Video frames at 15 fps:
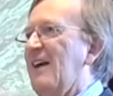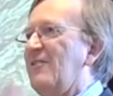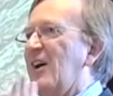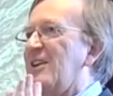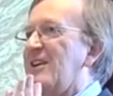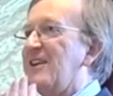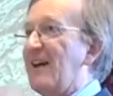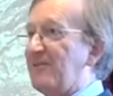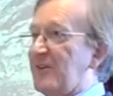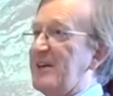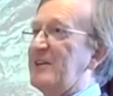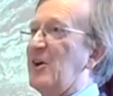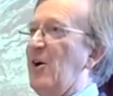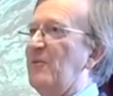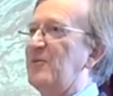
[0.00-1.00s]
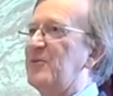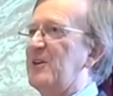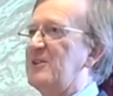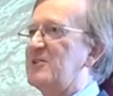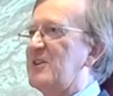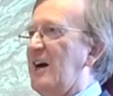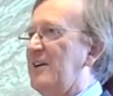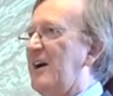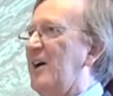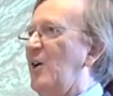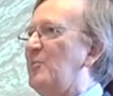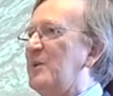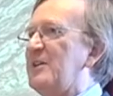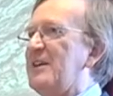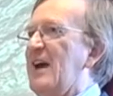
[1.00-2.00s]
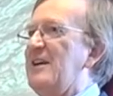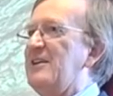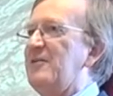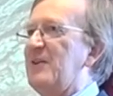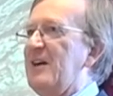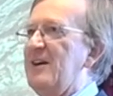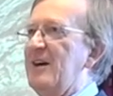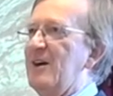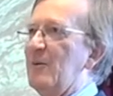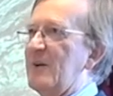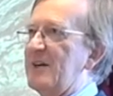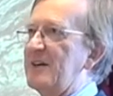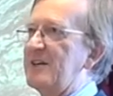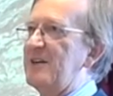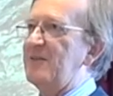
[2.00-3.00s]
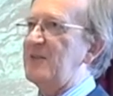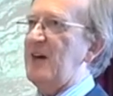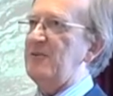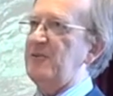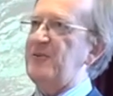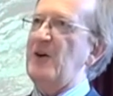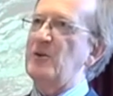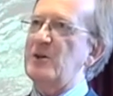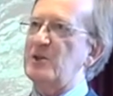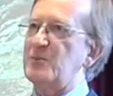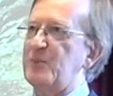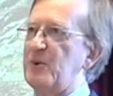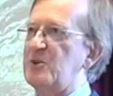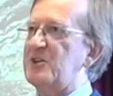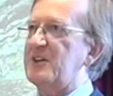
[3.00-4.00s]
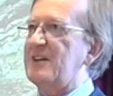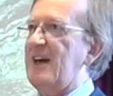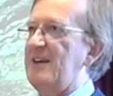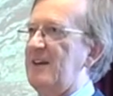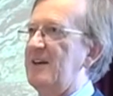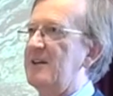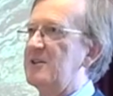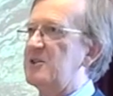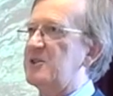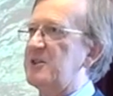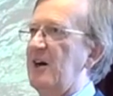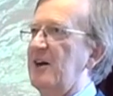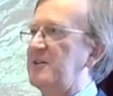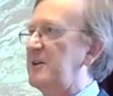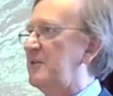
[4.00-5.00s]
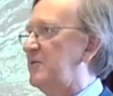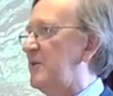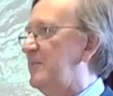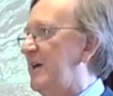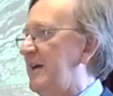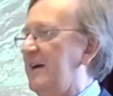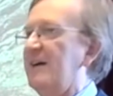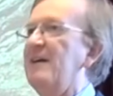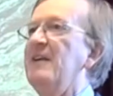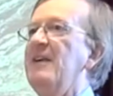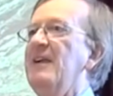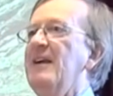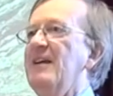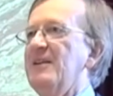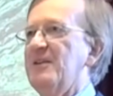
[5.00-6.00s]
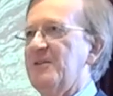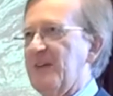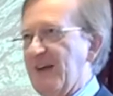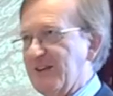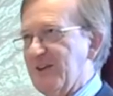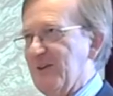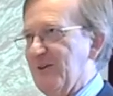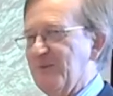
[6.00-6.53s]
a lovely conference, and I hope at the end of it we can give that focus push together, starting from here. Thank you.